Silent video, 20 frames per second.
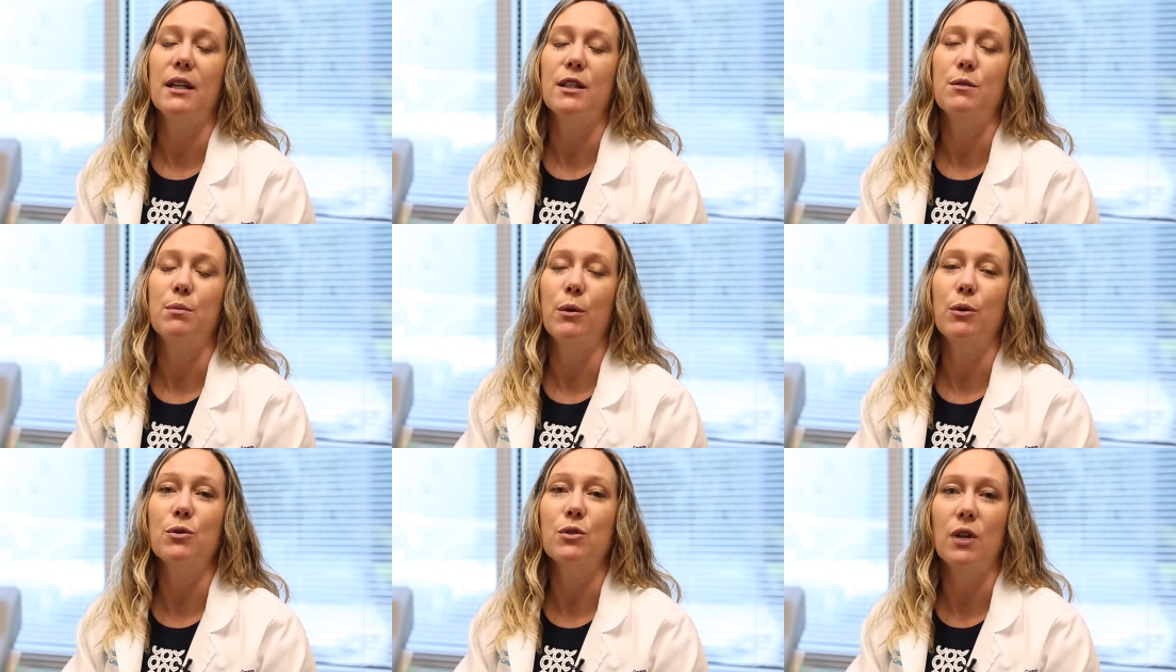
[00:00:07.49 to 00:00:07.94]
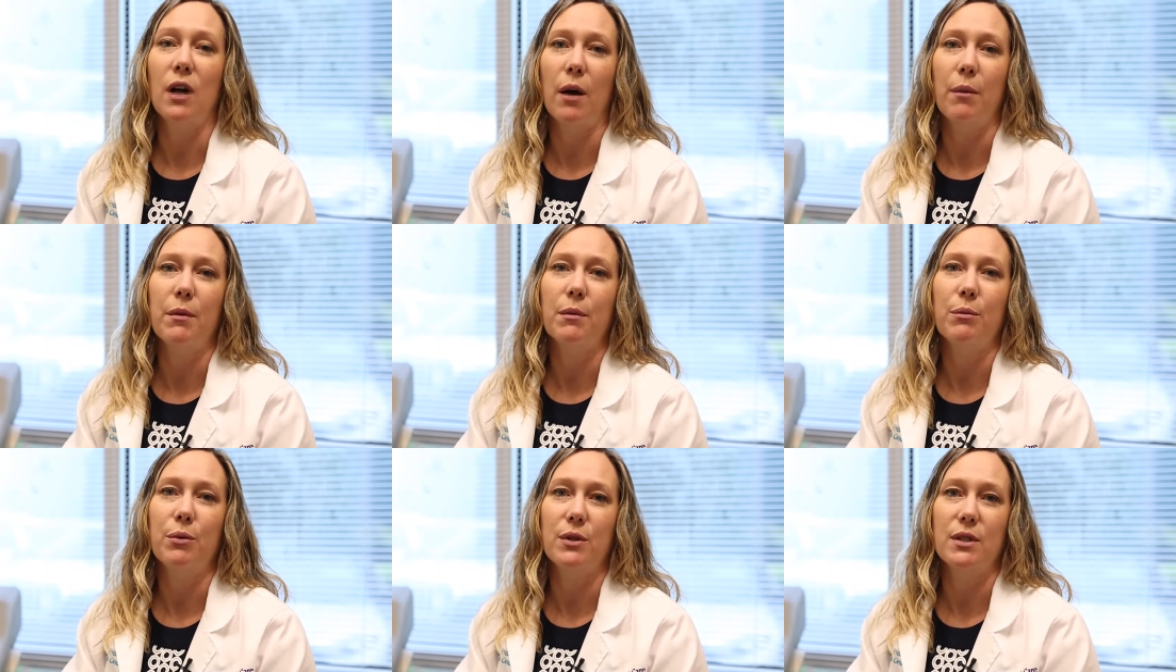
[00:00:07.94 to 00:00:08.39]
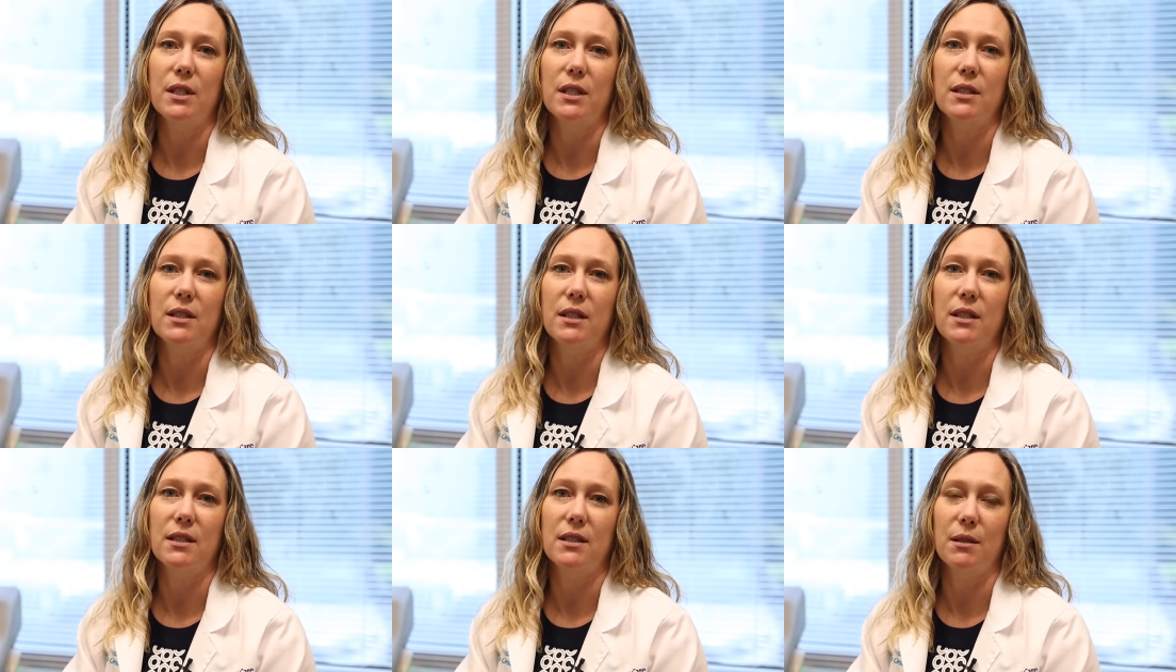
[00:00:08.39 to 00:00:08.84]
Its most common
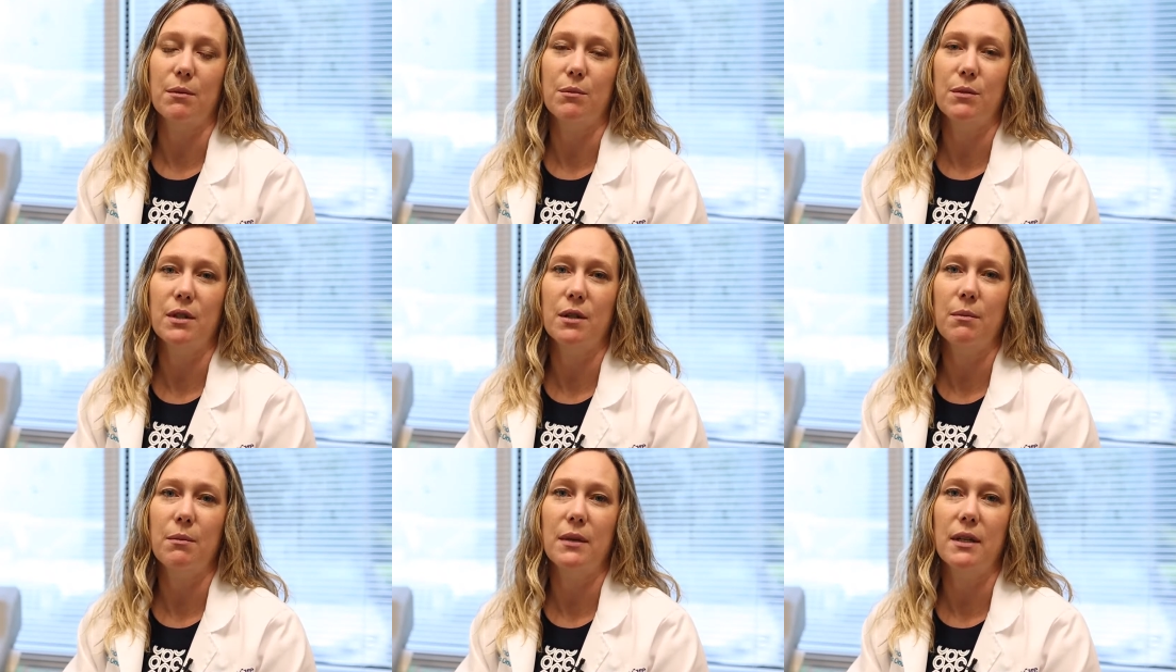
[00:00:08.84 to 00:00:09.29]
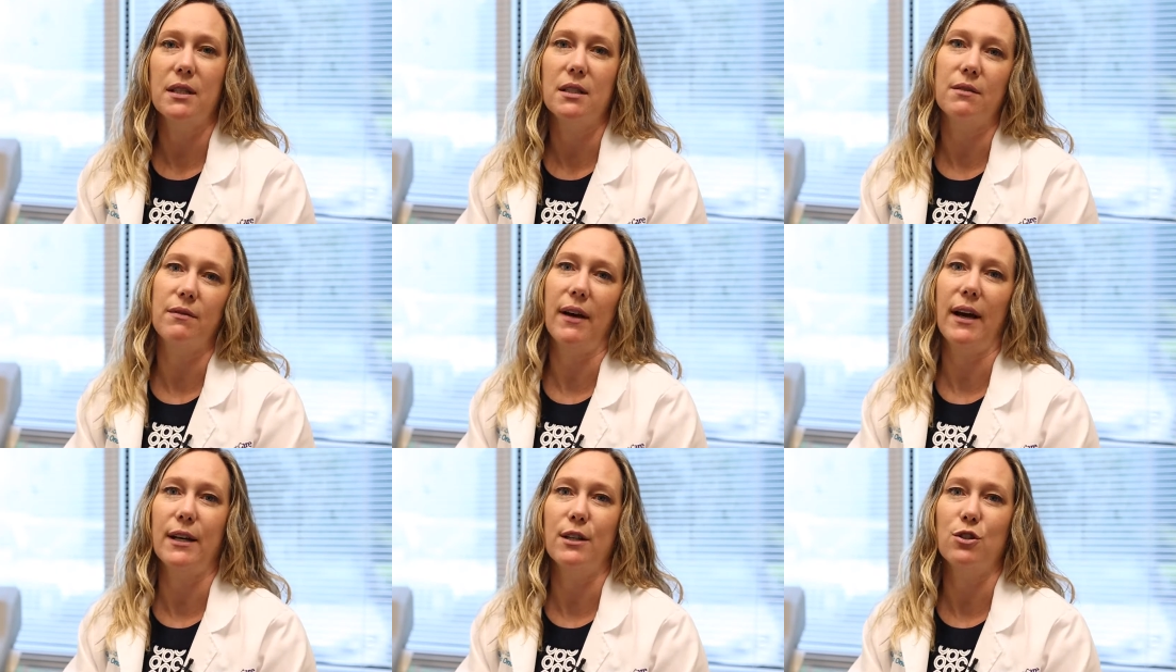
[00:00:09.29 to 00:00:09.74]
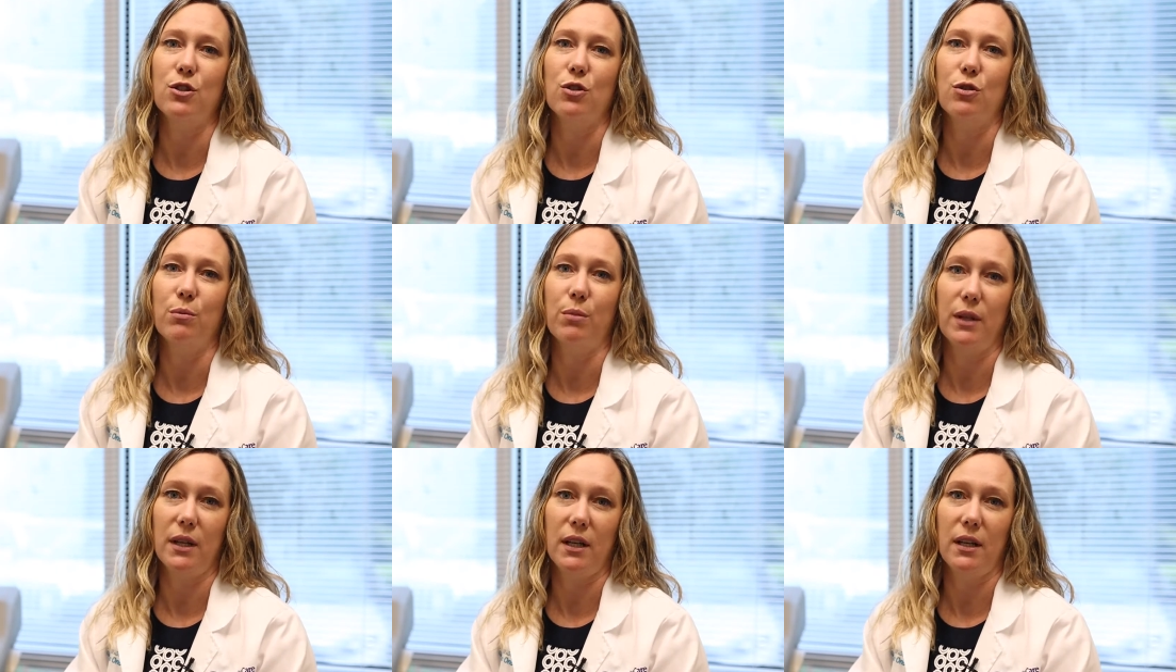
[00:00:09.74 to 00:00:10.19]
presenting symptom is
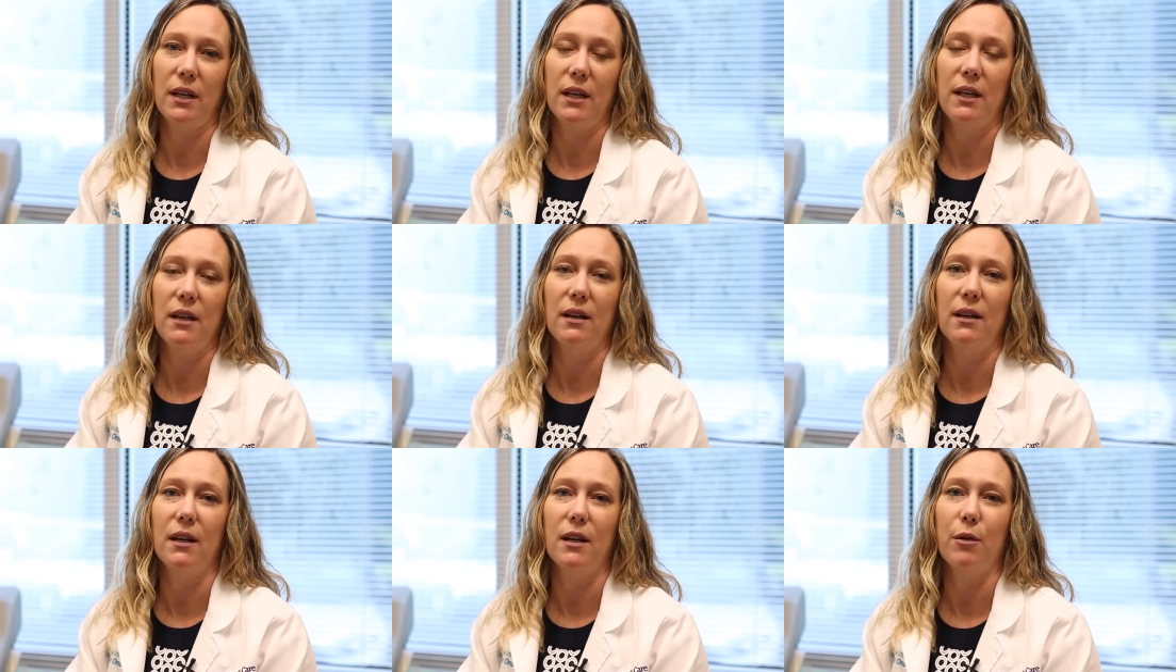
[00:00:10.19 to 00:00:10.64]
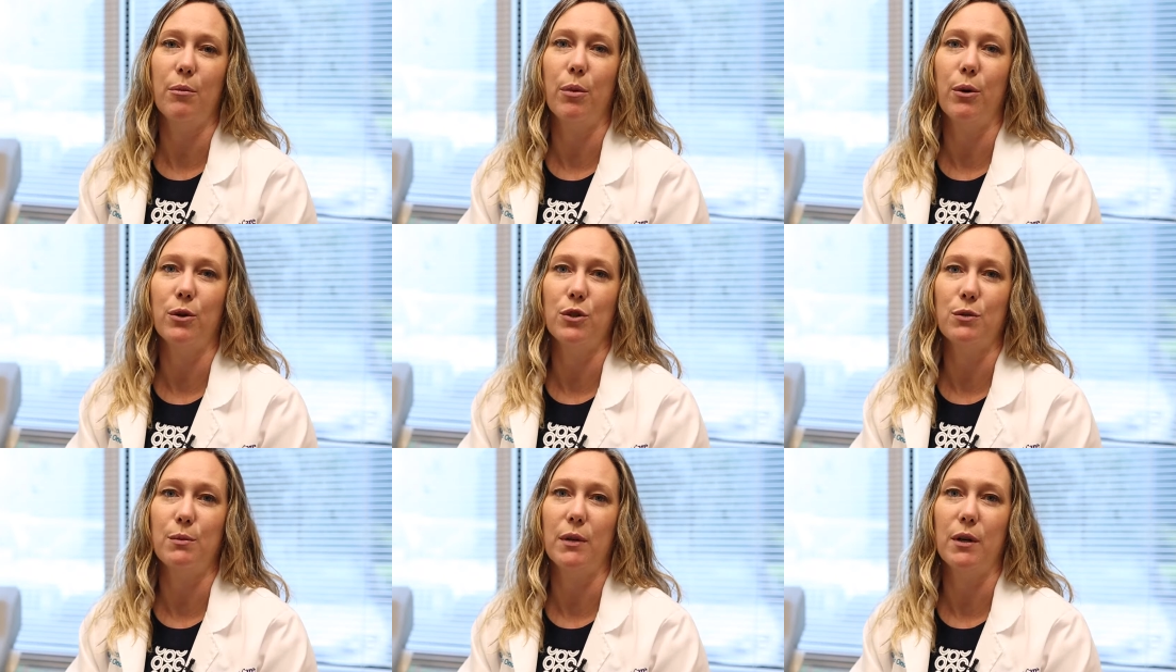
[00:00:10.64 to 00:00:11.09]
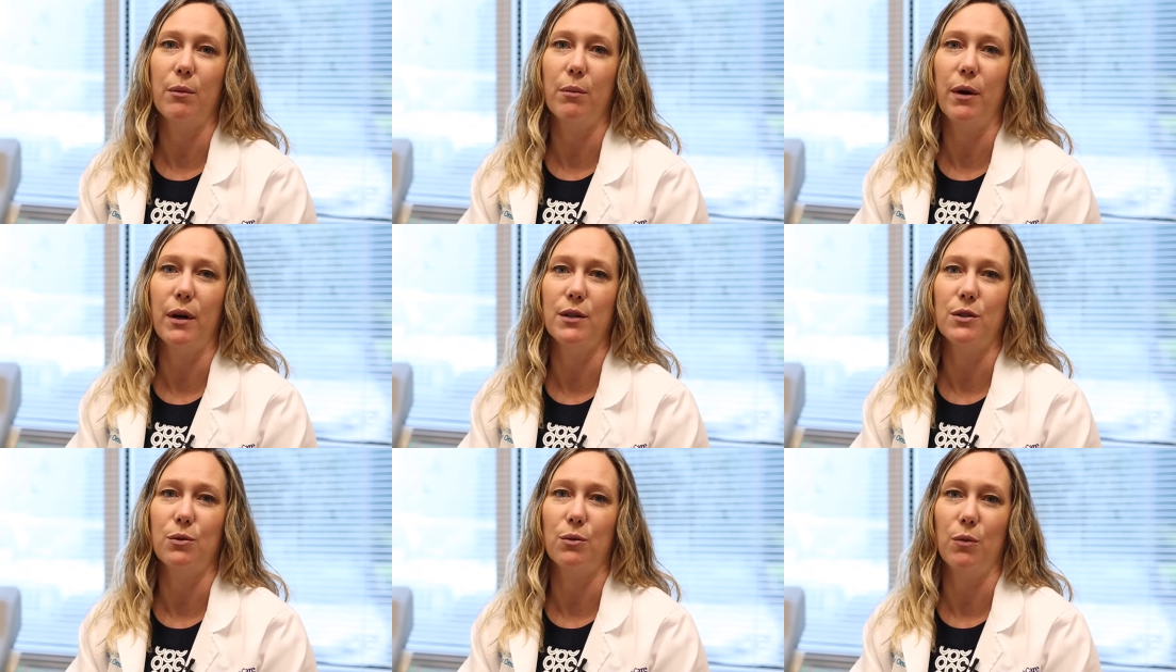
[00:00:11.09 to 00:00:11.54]
vaginal bleeding in a
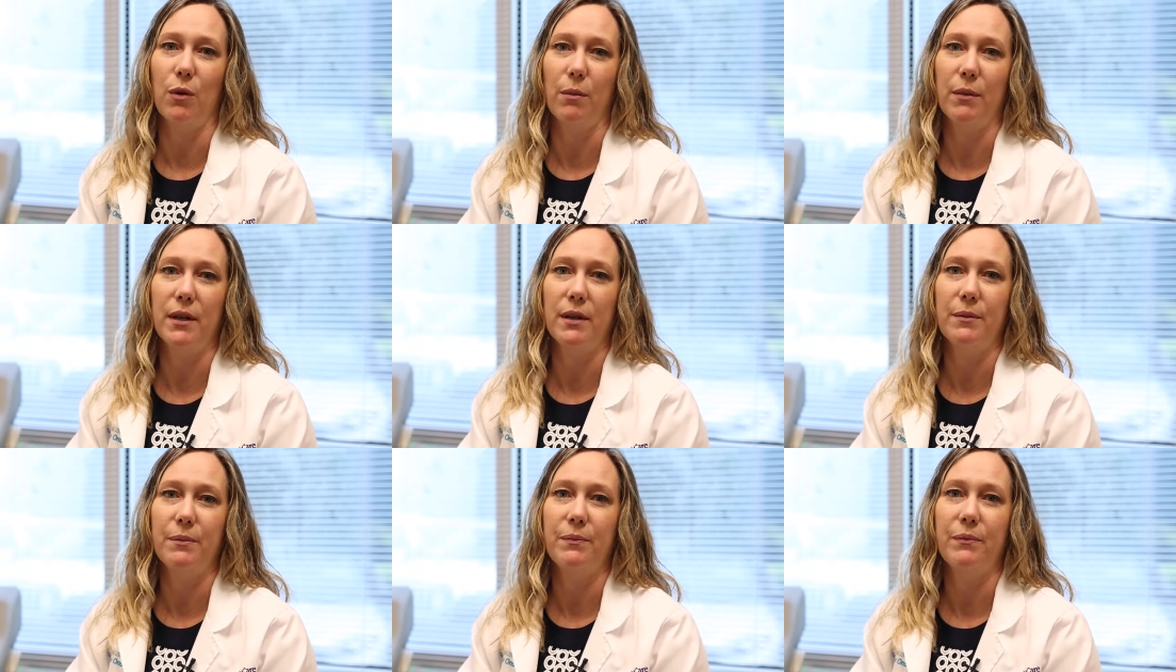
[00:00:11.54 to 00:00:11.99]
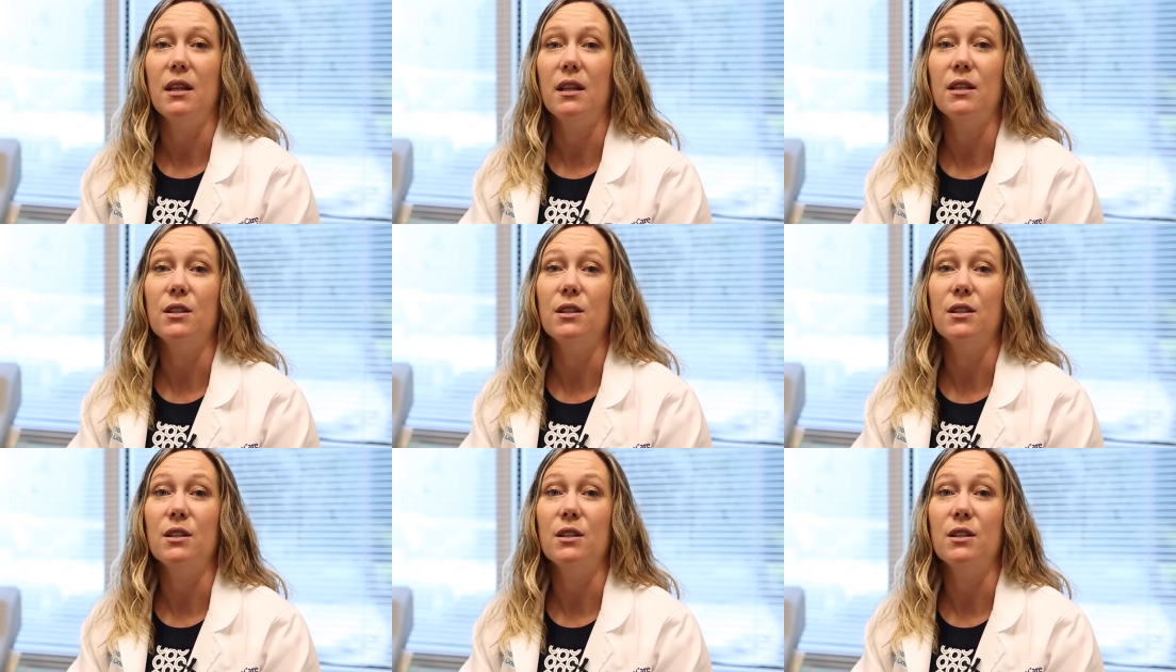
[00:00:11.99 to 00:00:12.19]
postmenopausal woman.